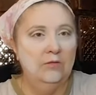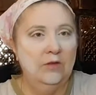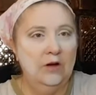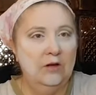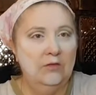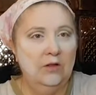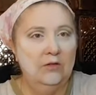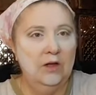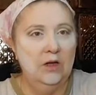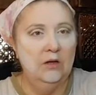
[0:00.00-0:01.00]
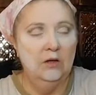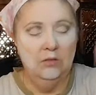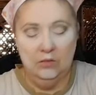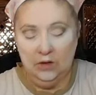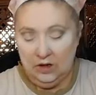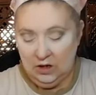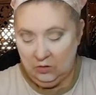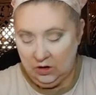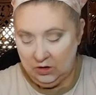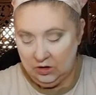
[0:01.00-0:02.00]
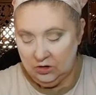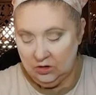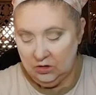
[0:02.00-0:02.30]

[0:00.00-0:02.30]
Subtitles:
very fluffy blending brush.